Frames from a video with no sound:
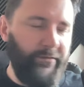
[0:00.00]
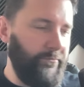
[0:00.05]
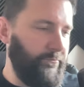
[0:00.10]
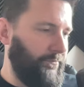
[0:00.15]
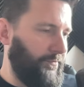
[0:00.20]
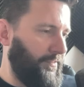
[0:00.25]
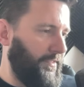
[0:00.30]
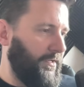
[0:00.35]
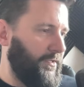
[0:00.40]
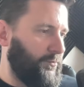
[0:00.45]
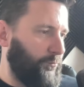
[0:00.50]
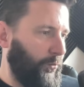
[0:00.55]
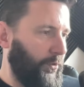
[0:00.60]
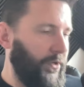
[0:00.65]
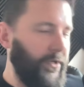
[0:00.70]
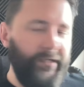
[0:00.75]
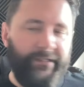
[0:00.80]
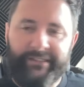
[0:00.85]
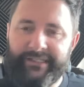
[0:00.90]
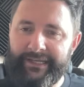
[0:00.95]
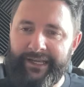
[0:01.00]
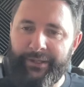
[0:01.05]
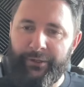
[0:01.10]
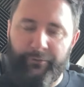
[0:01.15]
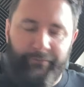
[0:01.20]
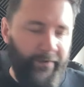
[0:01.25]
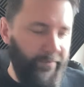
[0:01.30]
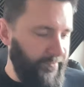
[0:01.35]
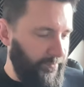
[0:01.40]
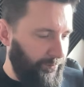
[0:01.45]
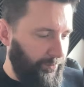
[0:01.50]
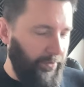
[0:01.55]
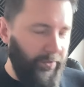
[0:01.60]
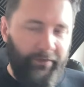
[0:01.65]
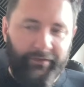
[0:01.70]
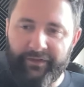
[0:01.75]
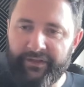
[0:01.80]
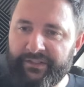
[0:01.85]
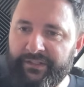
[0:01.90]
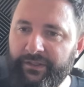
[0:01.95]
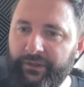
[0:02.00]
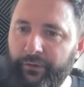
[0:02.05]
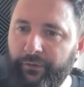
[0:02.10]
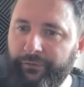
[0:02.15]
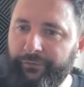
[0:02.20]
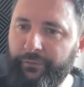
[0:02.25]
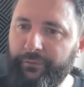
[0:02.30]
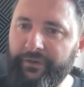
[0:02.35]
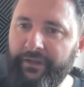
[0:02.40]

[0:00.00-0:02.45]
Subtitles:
things working together, if I have to plug this and go through